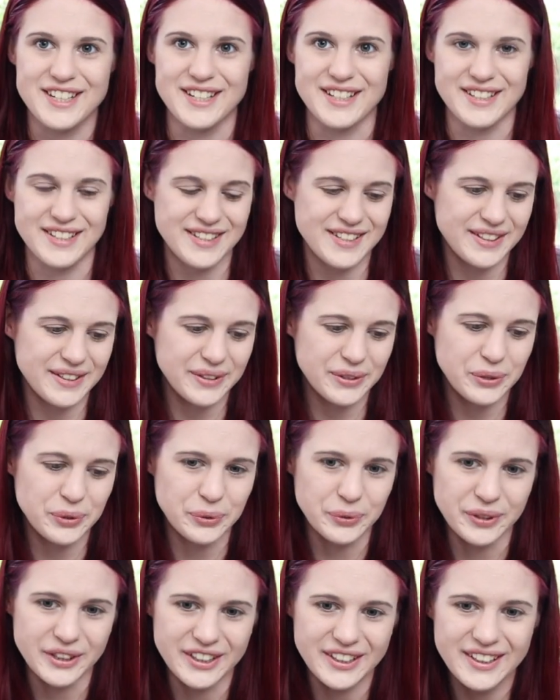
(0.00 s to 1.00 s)
is
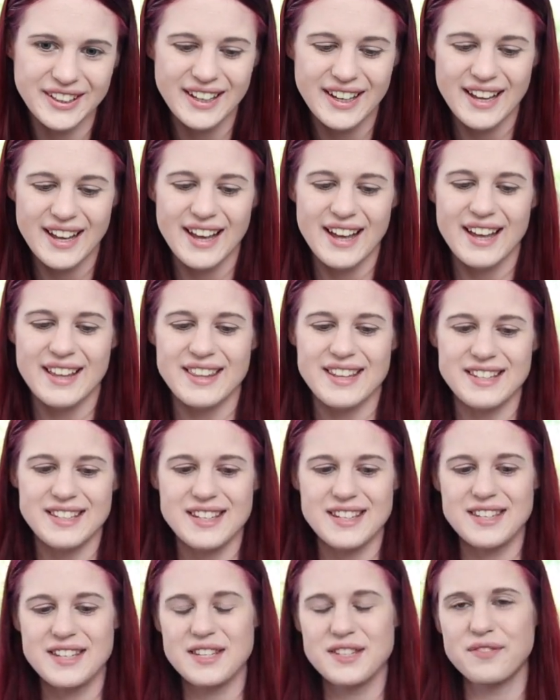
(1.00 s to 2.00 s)
cool. This
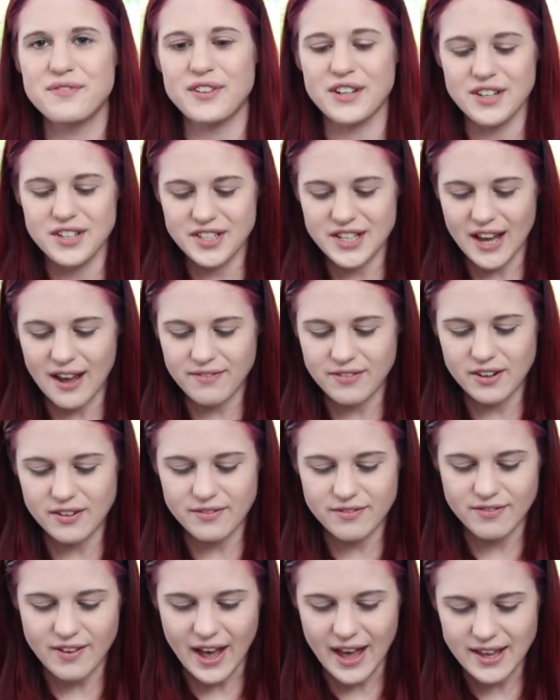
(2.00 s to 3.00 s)
is his first
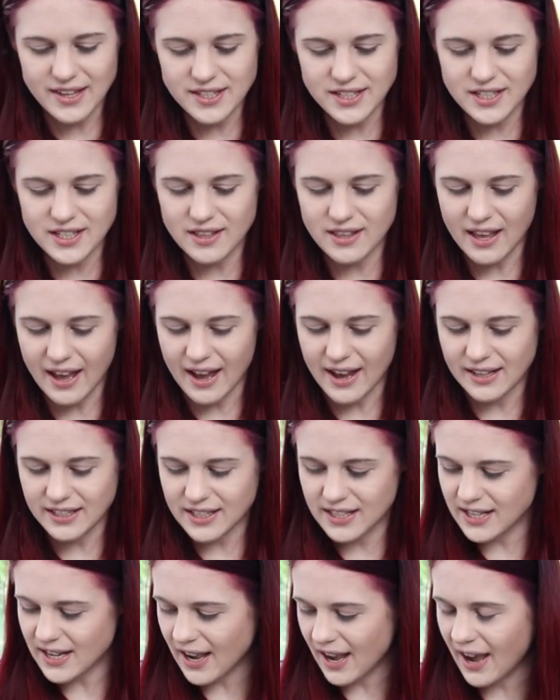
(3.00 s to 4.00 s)
ever vest that
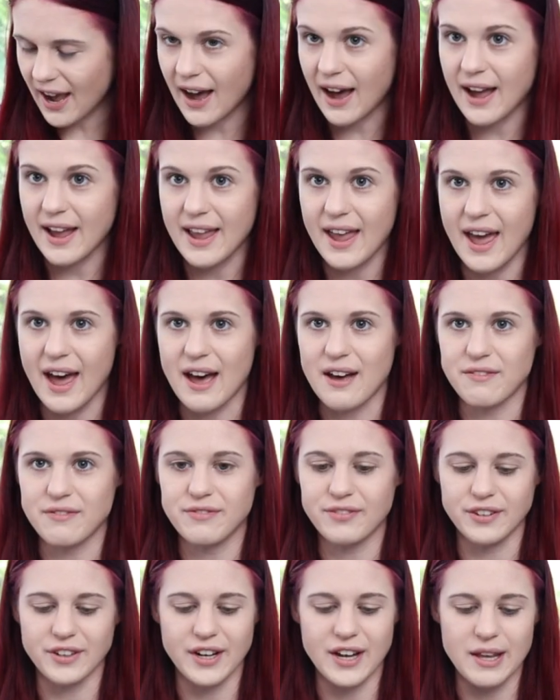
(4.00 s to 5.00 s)
I have
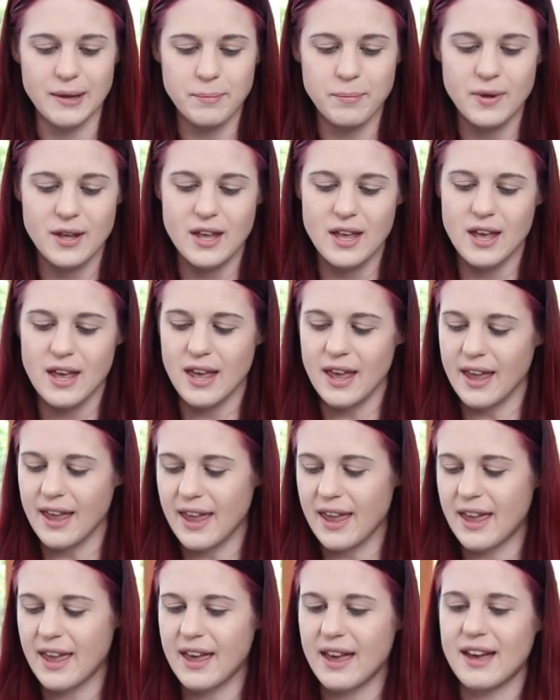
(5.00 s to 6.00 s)
for him.
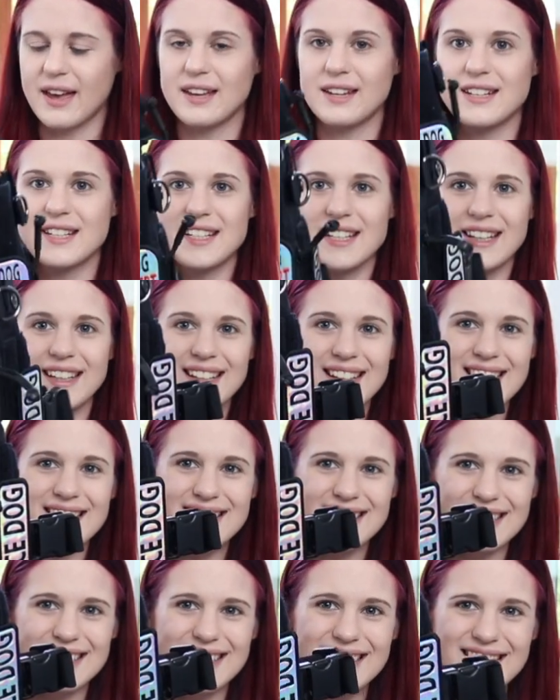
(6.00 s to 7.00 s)
And isn't
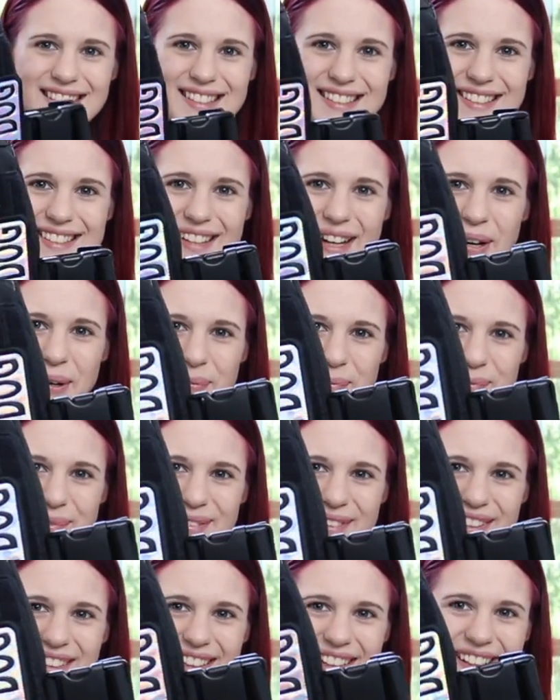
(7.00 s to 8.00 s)
it so
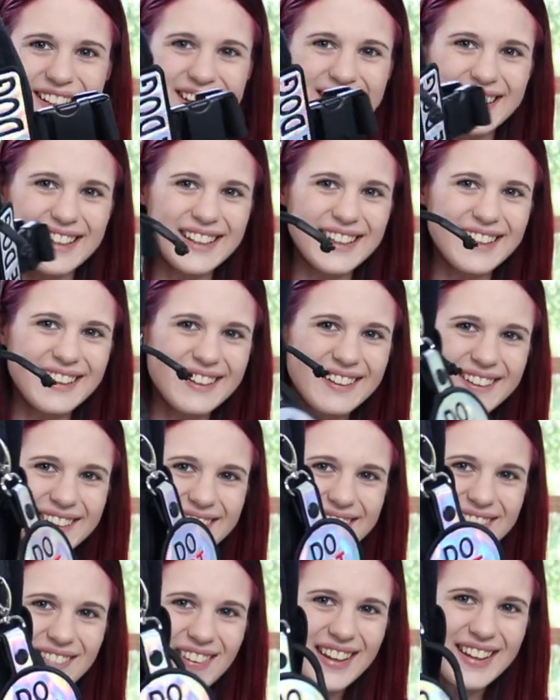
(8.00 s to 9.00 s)
pretty? Oh
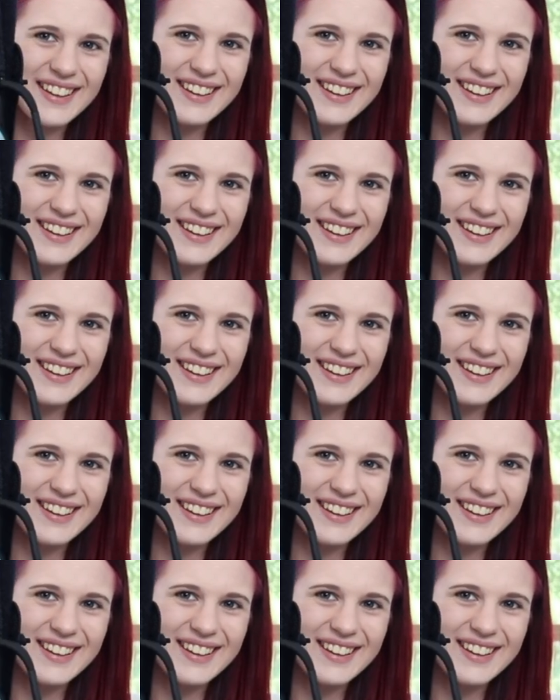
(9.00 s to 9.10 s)
my